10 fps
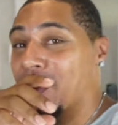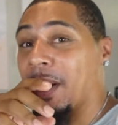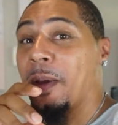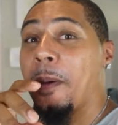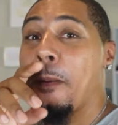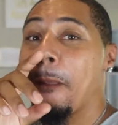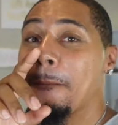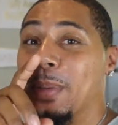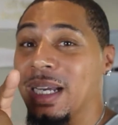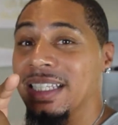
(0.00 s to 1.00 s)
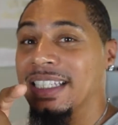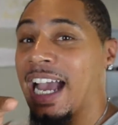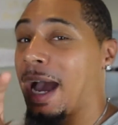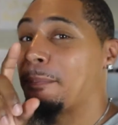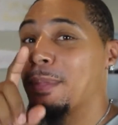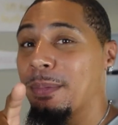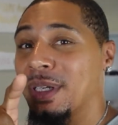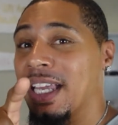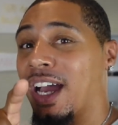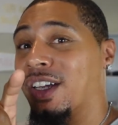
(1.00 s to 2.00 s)
quick. But y'all remember
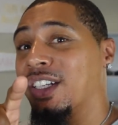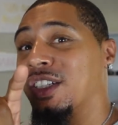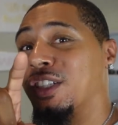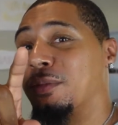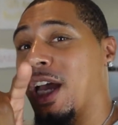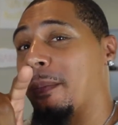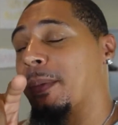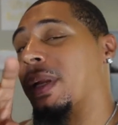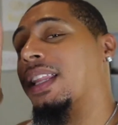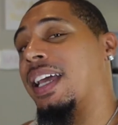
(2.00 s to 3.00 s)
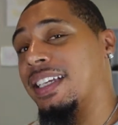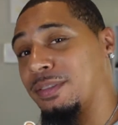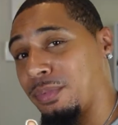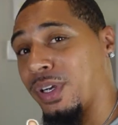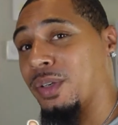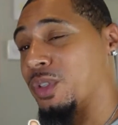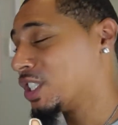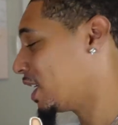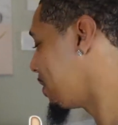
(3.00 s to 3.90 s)
y'all y'all remember that last prank when she